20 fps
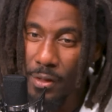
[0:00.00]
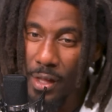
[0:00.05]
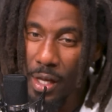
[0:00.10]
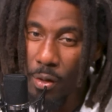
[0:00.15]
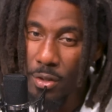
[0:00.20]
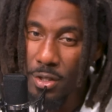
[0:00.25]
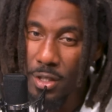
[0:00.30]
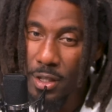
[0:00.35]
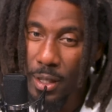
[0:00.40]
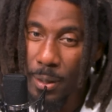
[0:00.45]

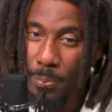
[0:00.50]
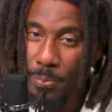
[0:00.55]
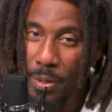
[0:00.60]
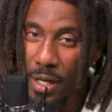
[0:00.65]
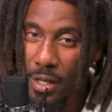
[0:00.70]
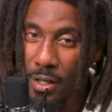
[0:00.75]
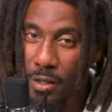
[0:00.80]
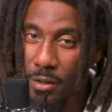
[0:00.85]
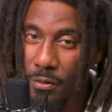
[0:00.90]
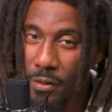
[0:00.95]
was a
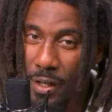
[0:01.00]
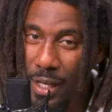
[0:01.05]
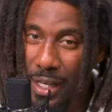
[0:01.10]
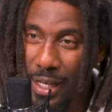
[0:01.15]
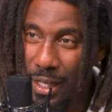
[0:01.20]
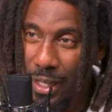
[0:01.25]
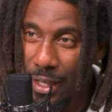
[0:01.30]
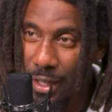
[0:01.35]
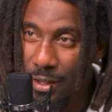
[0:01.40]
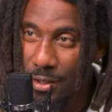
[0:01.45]
competitive
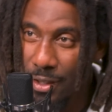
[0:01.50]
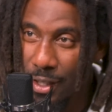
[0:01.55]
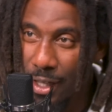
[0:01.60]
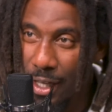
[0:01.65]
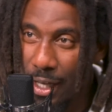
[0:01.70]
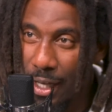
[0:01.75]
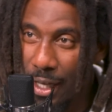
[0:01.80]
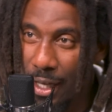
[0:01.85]
edge that I